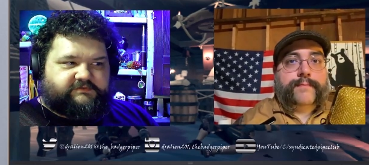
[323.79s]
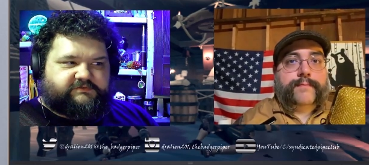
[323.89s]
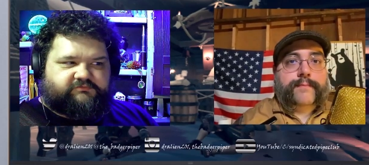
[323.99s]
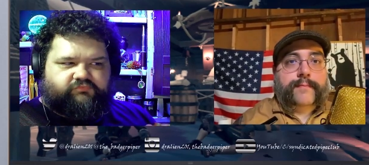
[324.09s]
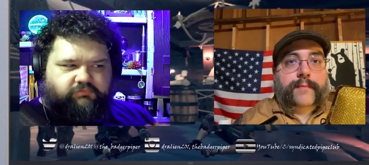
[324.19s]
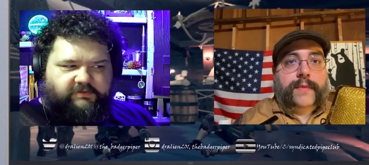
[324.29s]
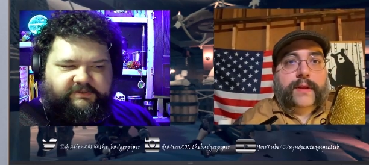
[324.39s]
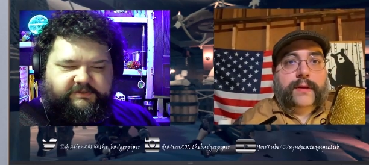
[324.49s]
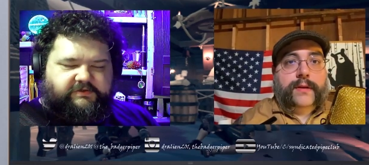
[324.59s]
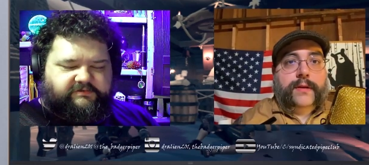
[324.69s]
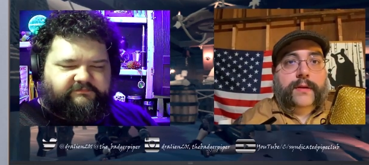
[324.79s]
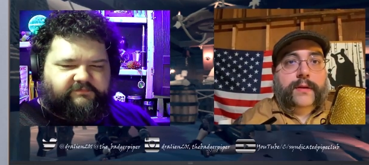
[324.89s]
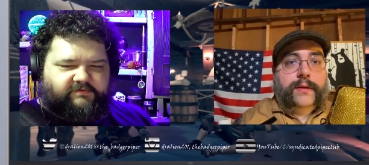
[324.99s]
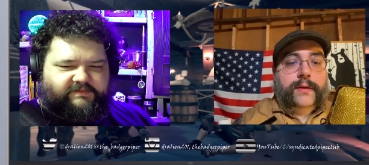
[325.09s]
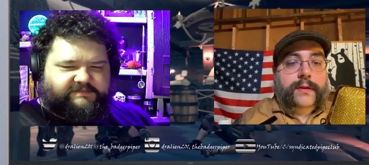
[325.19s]
Speaker 1: really good for like a
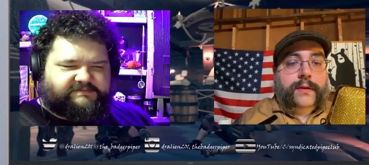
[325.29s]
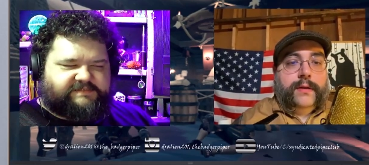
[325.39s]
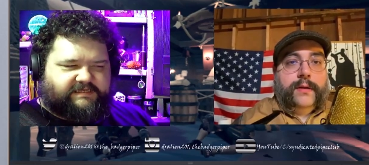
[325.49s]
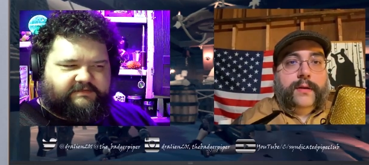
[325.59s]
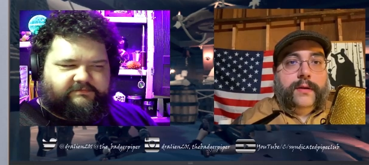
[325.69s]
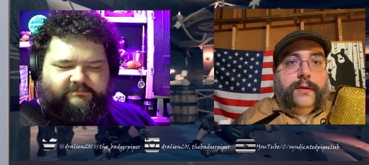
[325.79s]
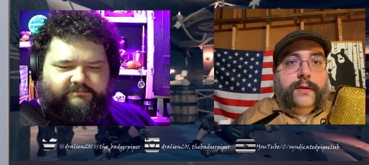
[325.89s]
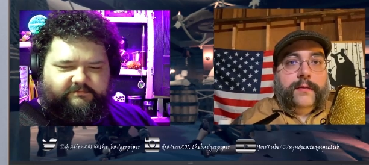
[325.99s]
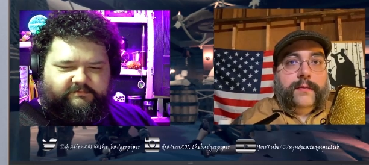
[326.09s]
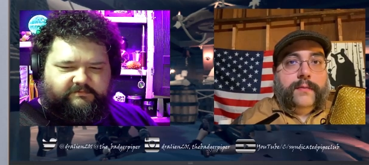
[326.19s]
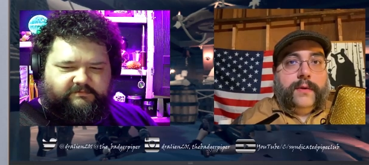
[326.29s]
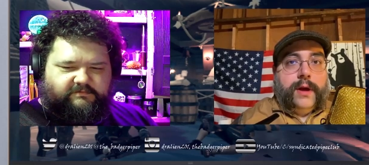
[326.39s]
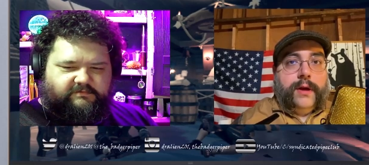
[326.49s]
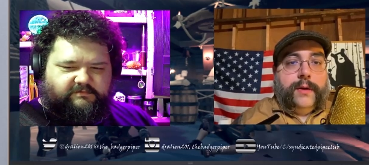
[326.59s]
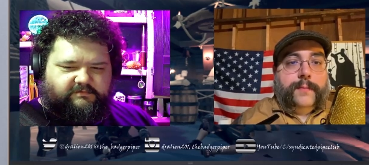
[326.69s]
second. Uh
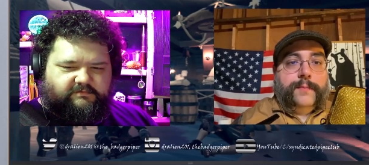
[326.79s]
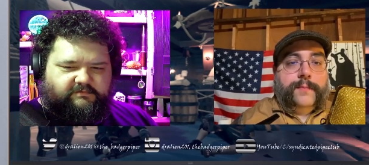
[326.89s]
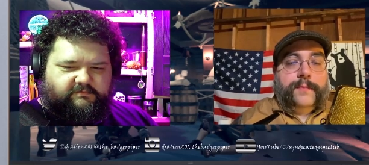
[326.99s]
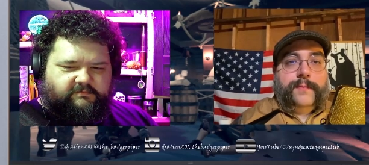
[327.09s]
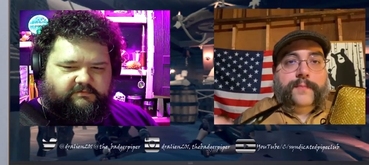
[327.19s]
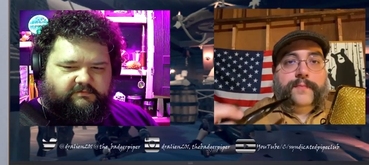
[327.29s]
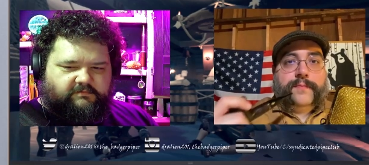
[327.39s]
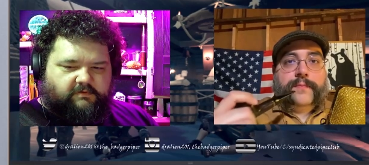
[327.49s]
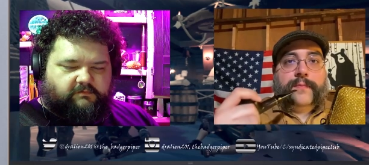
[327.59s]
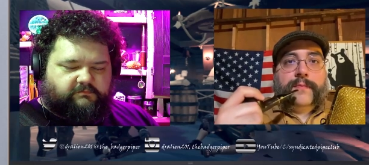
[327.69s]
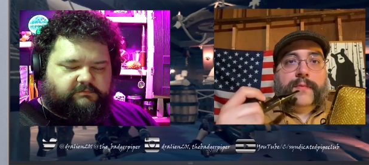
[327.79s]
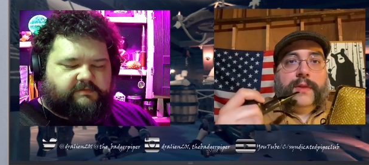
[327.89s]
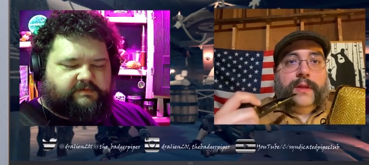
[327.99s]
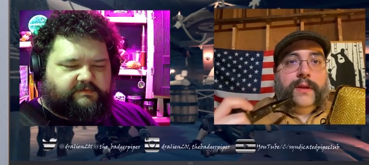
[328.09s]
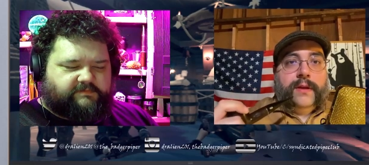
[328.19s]
oh. Oh, that, that
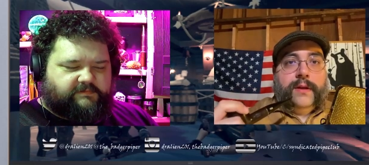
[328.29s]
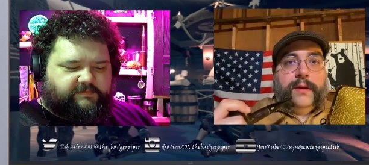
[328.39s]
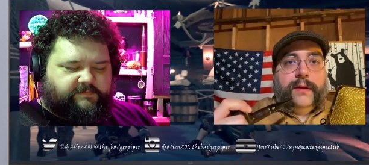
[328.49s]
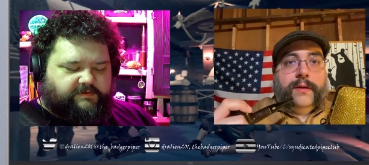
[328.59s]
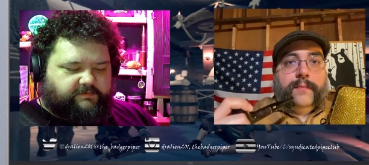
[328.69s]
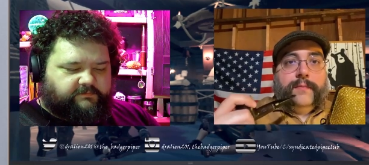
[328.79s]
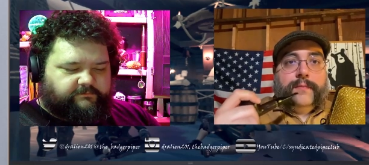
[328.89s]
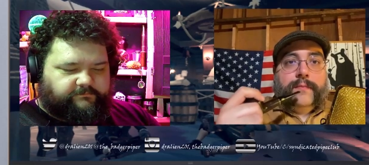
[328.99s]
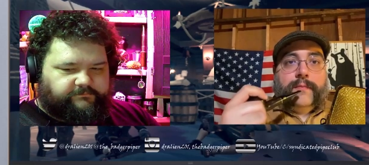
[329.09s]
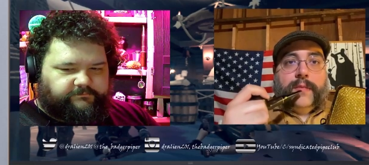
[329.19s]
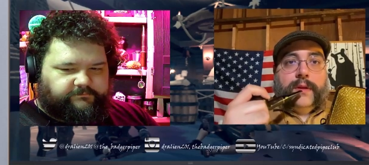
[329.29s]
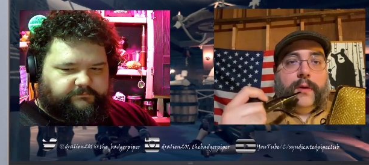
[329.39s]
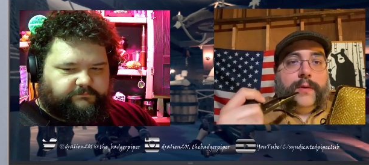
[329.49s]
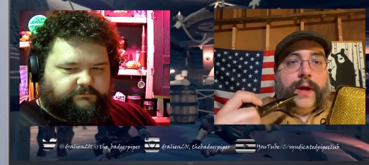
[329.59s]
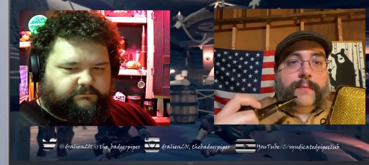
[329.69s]
might be better.
Speaker 2: Okay,
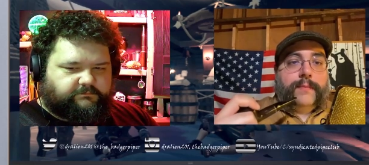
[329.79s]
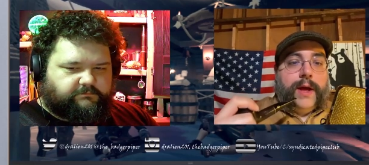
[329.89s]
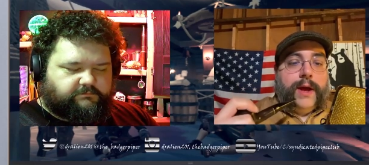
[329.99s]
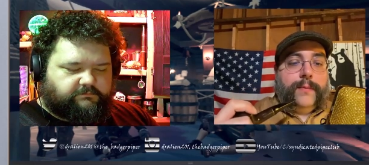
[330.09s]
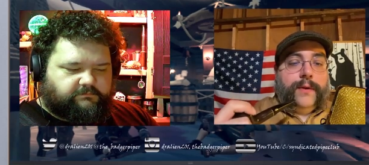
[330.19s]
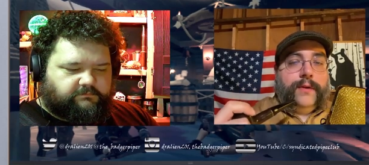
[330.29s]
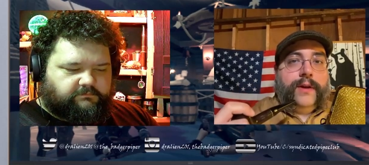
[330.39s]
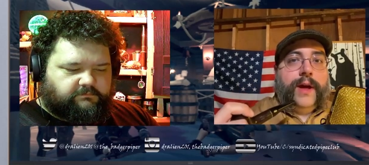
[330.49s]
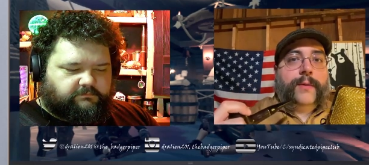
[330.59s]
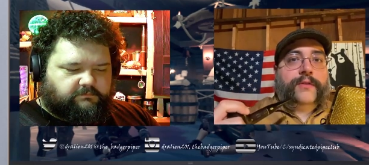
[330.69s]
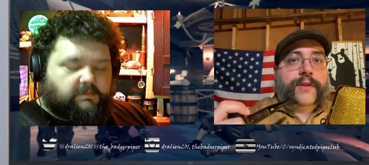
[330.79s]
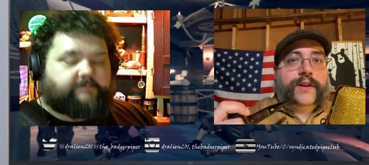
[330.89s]
I will. I will try to